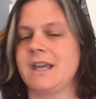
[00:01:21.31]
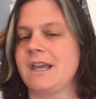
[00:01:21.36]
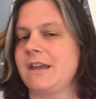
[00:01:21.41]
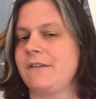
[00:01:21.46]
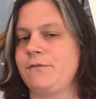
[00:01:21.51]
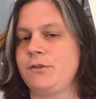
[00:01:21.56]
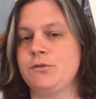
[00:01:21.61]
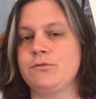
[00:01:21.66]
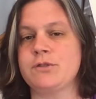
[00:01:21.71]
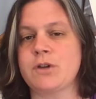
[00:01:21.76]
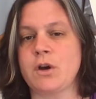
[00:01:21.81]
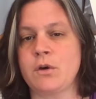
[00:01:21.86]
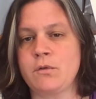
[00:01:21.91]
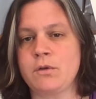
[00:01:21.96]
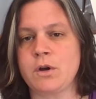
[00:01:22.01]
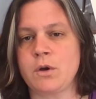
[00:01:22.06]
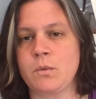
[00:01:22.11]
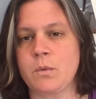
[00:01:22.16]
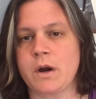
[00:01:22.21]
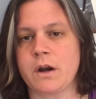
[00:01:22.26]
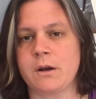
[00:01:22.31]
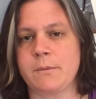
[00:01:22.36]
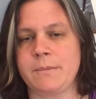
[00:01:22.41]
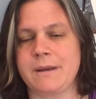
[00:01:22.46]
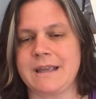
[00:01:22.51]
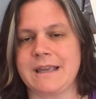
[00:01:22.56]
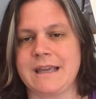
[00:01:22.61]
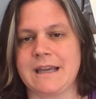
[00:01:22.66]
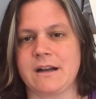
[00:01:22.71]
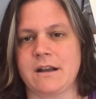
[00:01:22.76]
If you don't know where to
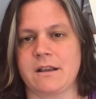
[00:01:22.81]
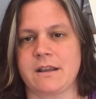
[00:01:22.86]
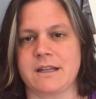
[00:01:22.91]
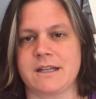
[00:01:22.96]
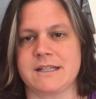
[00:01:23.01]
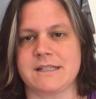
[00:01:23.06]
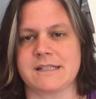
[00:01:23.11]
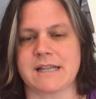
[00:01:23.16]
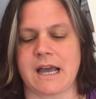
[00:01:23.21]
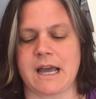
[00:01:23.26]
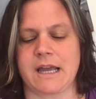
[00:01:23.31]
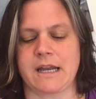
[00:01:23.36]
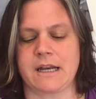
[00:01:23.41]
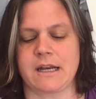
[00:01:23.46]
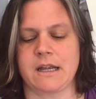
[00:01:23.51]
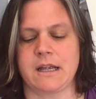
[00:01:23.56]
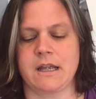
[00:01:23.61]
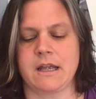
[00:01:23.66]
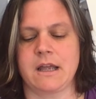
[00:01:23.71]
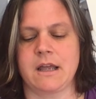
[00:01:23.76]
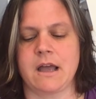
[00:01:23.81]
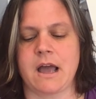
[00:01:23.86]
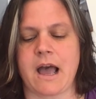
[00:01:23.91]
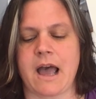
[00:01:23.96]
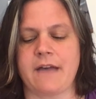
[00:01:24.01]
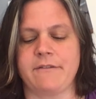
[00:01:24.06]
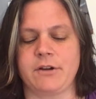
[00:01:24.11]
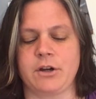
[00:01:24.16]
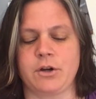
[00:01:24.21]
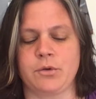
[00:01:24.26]
begin on the design, I
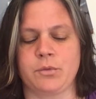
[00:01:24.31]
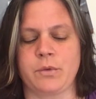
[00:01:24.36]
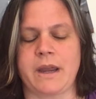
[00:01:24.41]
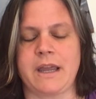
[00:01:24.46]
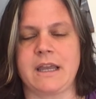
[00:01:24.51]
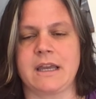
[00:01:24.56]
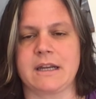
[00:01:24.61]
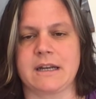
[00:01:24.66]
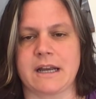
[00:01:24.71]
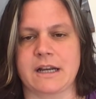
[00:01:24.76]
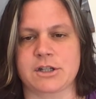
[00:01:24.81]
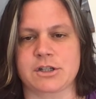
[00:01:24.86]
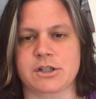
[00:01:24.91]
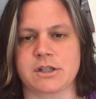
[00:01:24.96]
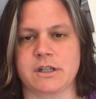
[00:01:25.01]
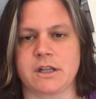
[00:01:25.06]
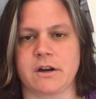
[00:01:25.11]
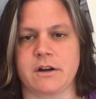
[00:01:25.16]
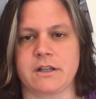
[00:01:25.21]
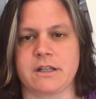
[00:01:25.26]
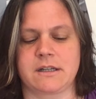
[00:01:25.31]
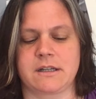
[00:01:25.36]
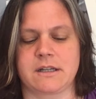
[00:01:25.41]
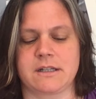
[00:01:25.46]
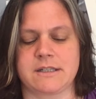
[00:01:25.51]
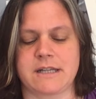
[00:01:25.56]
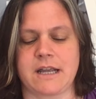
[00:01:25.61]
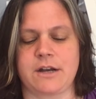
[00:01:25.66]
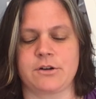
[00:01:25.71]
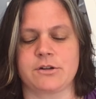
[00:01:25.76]
have a great connection there at the
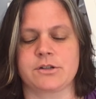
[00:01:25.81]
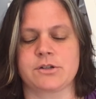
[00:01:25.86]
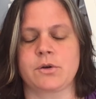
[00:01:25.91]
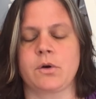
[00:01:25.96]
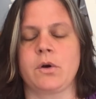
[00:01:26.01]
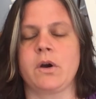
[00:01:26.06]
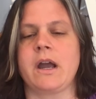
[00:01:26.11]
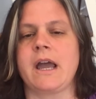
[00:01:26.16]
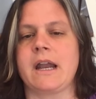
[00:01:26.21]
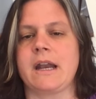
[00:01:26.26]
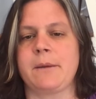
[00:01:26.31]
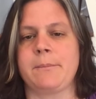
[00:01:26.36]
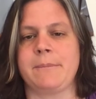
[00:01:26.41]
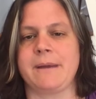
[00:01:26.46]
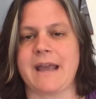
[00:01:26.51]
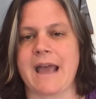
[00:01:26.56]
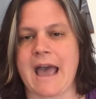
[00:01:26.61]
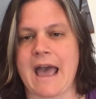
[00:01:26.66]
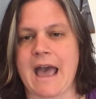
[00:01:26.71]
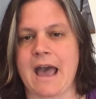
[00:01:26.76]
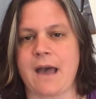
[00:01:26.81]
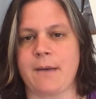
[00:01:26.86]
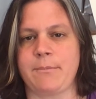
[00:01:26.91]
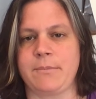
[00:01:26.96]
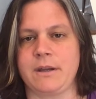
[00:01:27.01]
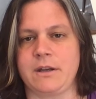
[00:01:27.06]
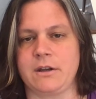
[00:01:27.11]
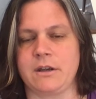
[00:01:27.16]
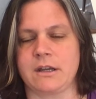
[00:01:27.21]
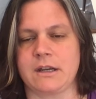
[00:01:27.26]
Container Store, and I'd be
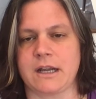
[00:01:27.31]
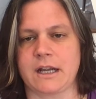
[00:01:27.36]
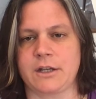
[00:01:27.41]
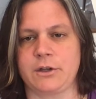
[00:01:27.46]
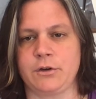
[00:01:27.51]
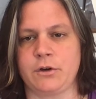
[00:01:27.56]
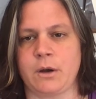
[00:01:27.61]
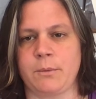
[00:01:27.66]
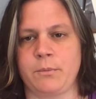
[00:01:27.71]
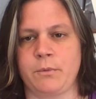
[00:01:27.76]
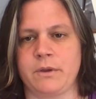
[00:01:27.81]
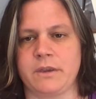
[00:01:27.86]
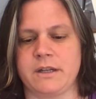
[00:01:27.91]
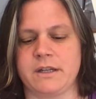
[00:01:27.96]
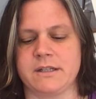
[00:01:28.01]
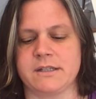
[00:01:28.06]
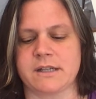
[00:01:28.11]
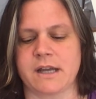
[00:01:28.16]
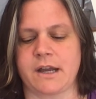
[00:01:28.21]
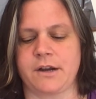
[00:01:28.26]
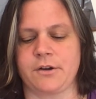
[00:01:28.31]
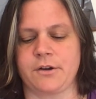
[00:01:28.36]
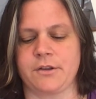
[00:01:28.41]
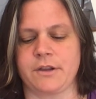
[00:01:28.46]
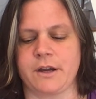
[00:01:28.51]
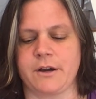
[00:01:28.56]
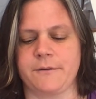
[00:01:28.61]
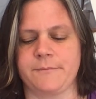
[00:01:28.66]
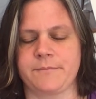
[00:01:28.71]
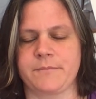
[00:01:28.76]
happy to connect you up with a designer
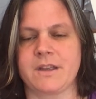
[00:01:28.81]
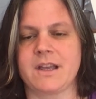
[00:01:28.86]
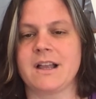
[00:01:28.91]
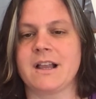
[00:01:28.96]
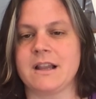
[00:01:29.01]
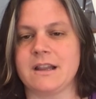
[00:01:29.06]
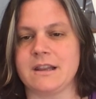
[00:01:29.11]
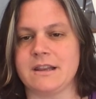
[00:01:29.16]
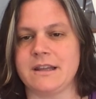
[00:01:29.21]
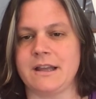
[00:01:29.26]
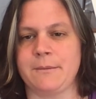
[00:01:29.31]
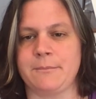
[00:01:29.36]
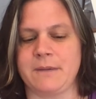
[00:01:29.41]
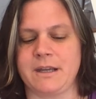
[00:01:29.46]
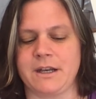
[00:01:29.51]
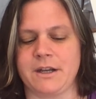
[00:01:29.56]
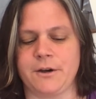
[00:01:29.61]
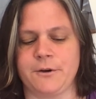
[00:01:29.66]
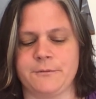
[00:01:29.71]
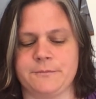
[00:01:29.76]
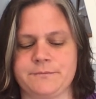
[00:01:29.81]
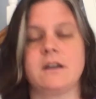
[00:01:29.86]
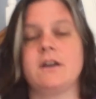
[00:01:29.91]
there. Let me know.